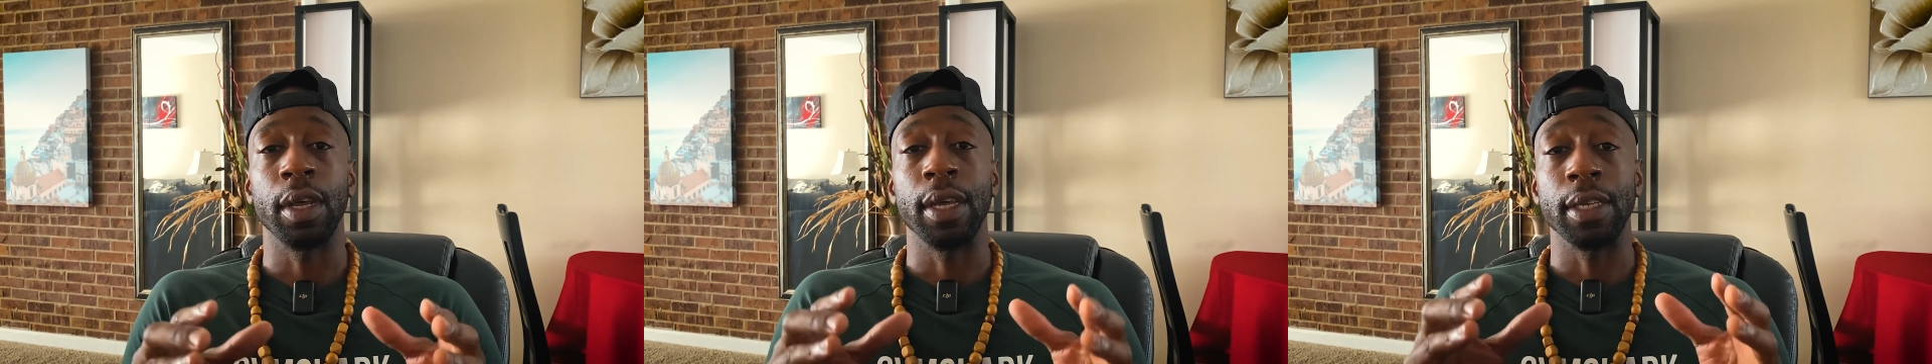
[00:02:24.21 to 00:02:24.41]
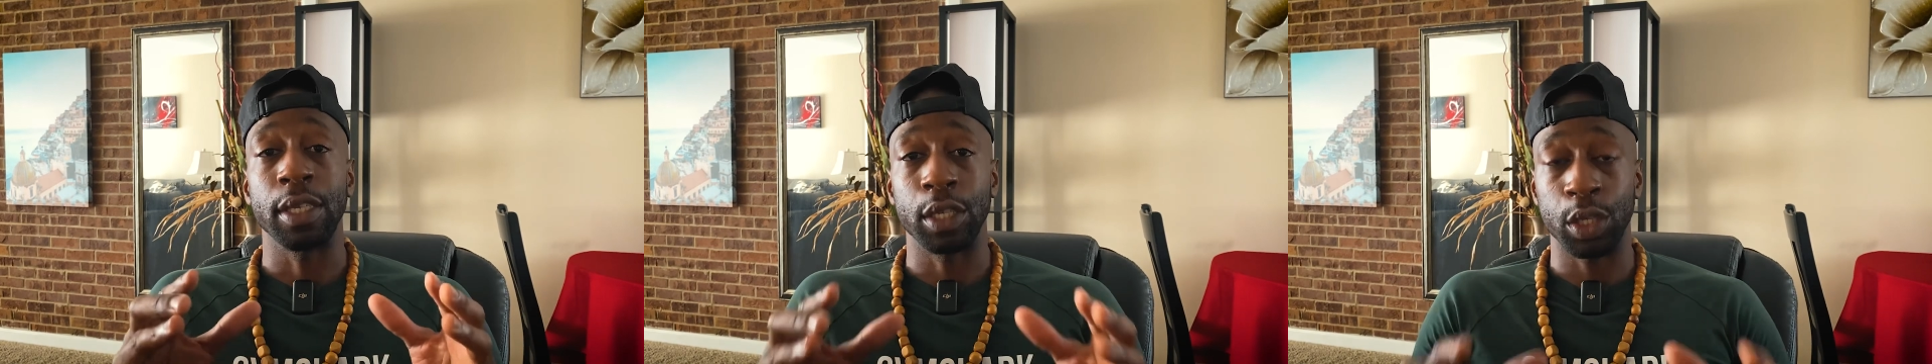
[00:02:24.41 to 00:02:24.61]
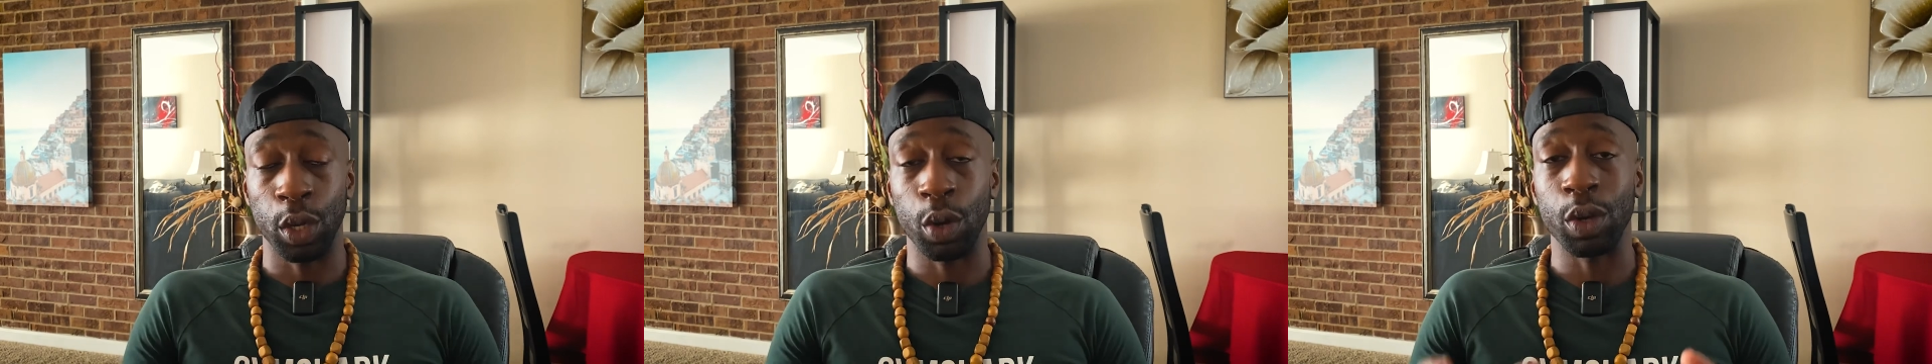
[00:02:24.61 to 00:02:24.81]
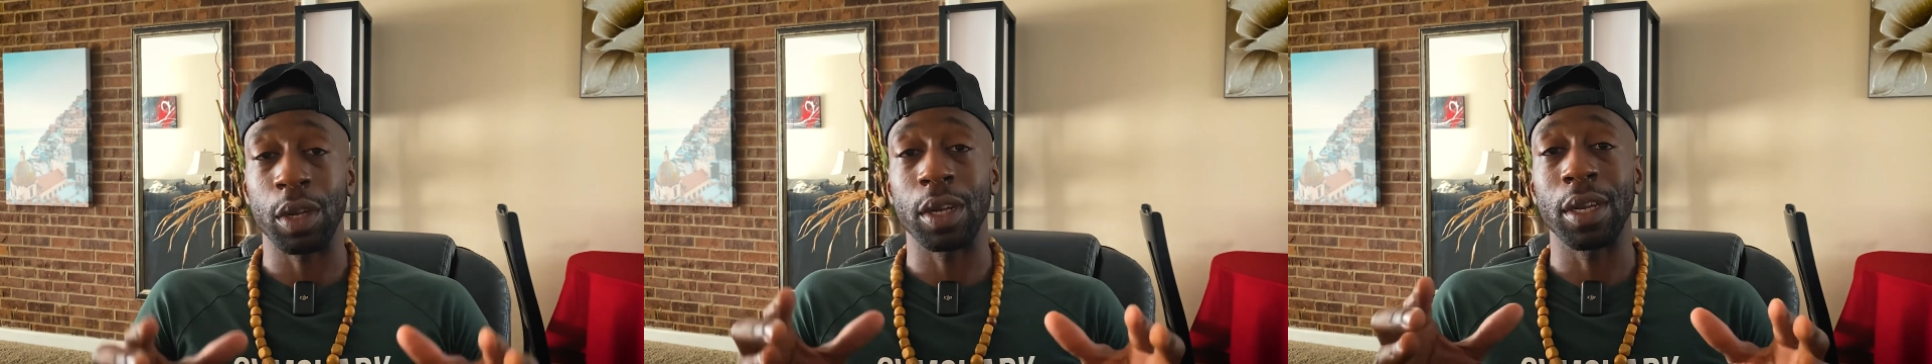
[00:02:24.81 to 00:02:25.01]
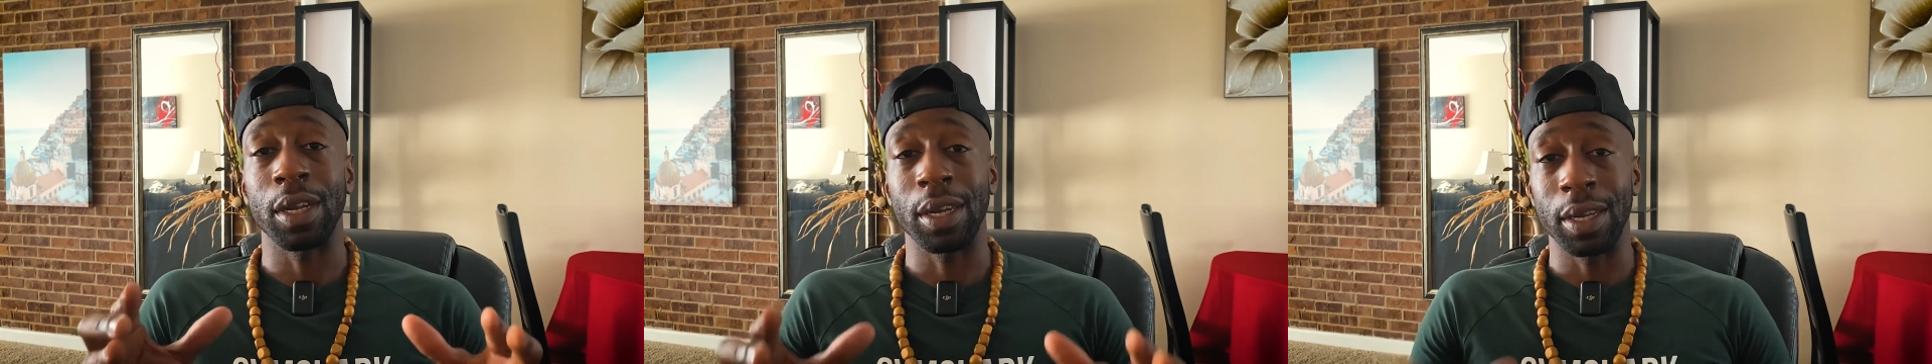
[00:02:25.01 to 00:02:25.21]

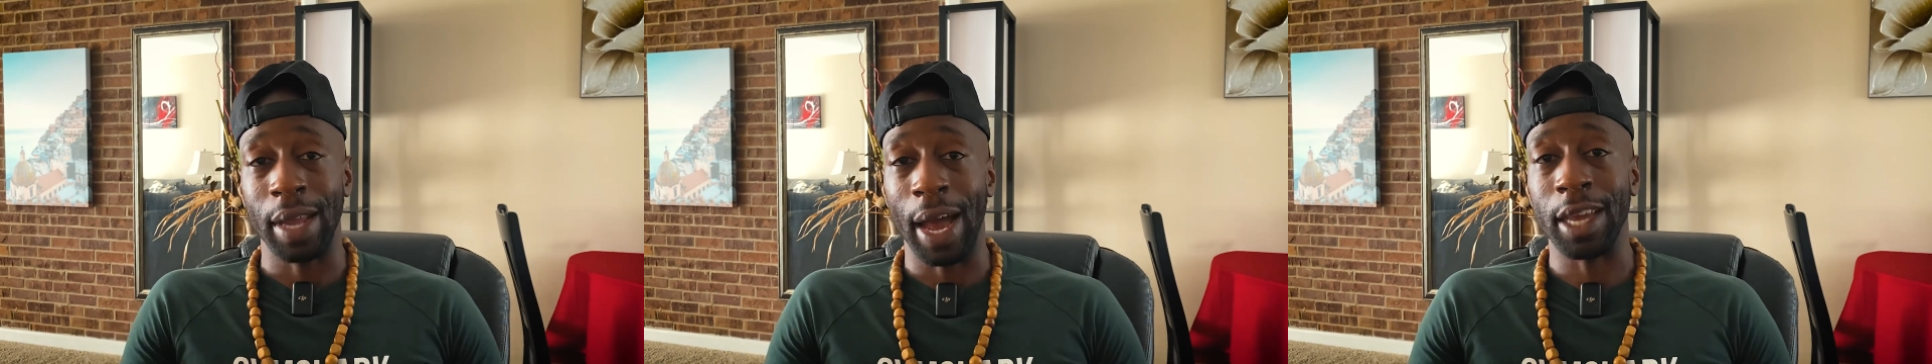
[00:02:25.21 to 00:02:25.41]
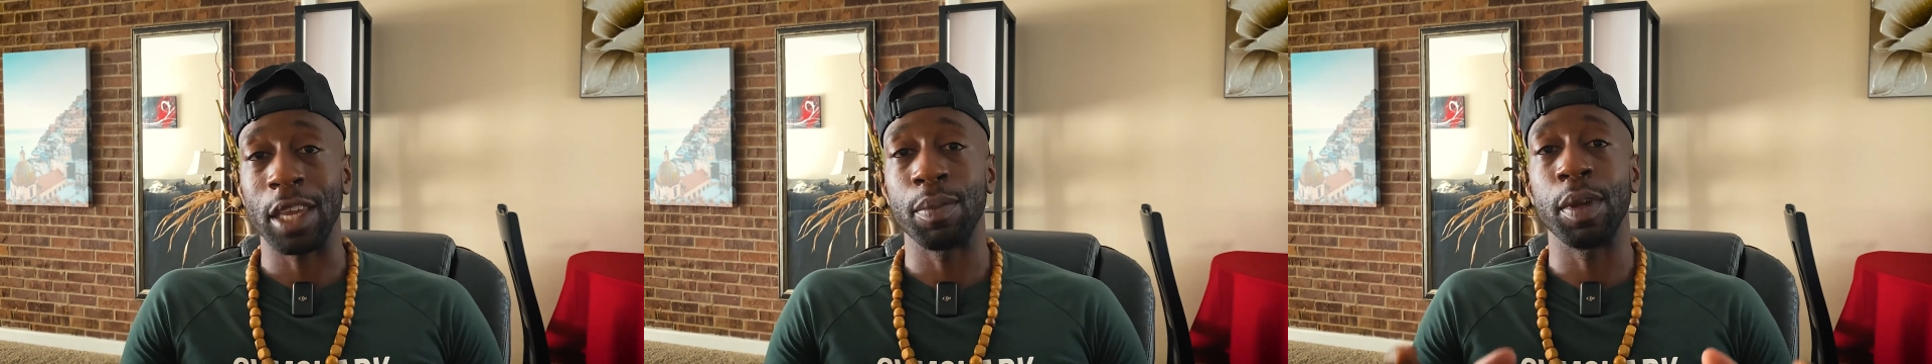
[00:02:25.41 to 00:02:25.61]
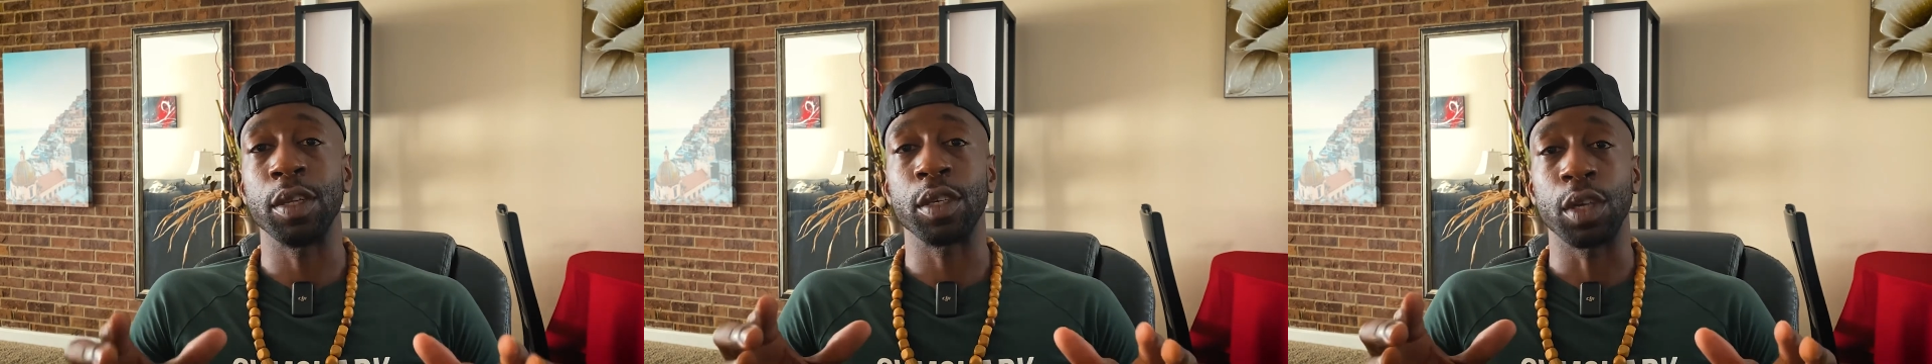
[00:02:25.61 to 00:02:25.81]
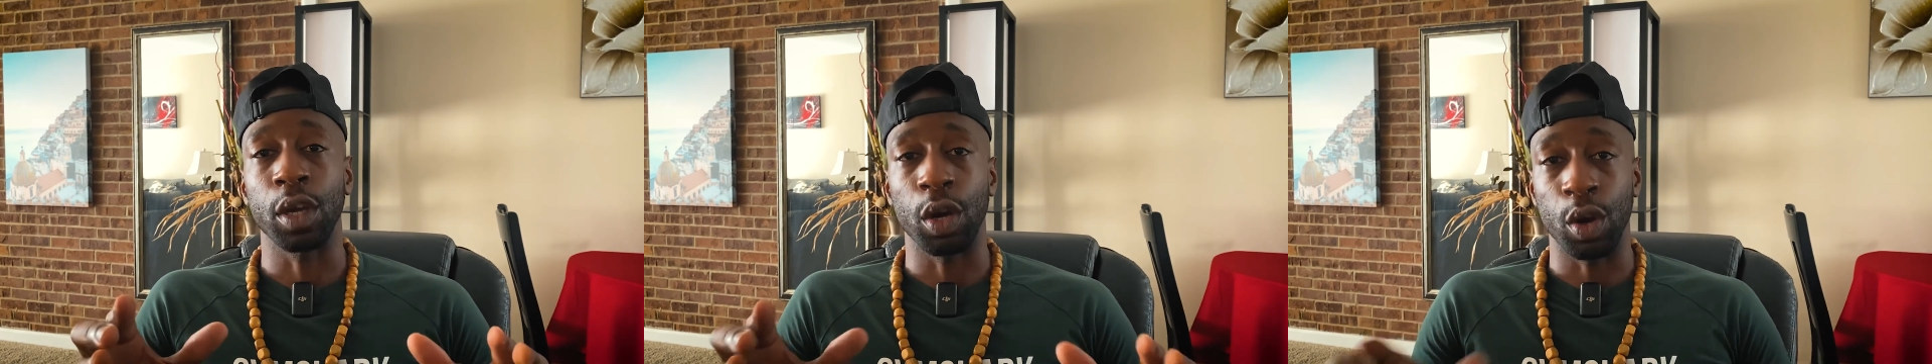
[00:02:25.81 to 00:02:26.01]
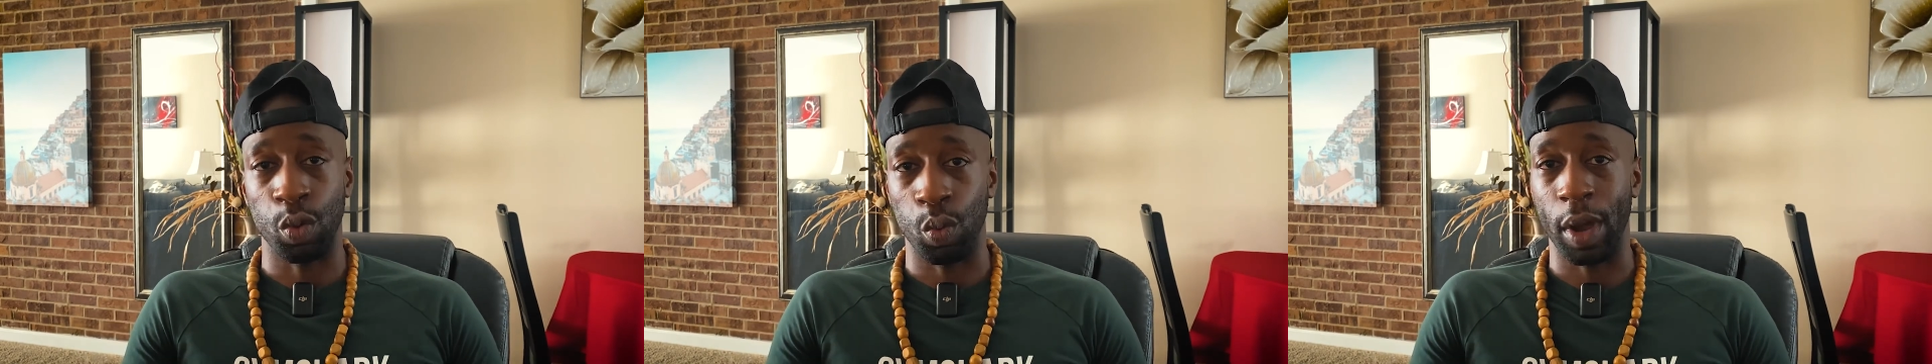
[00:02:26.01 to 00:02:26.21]
certain documents
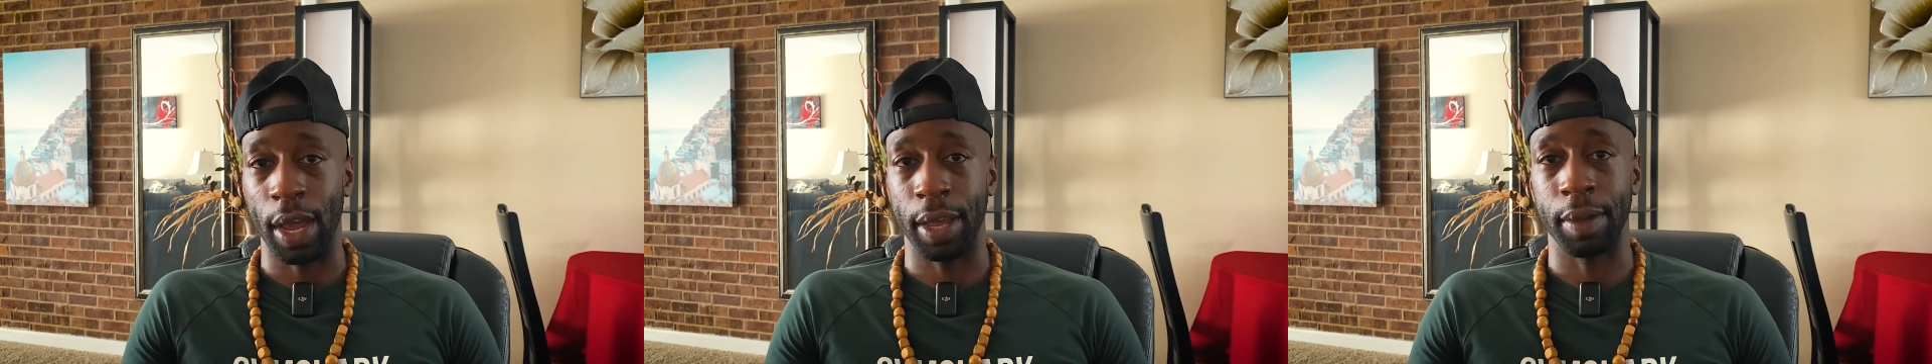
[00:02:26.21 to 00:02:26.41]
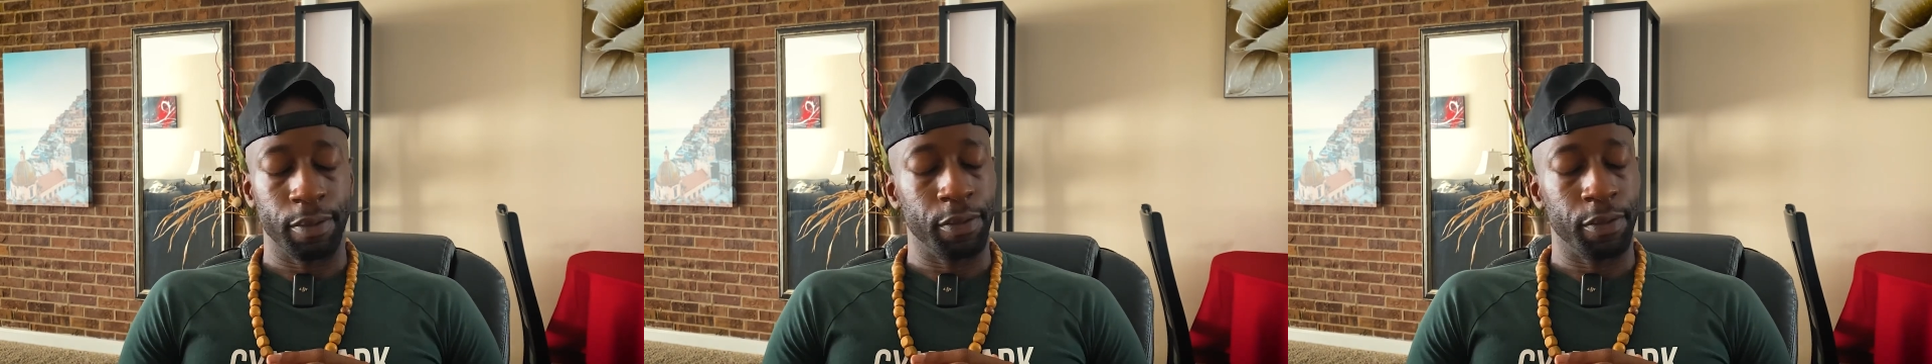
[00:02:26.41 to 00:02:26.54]
away.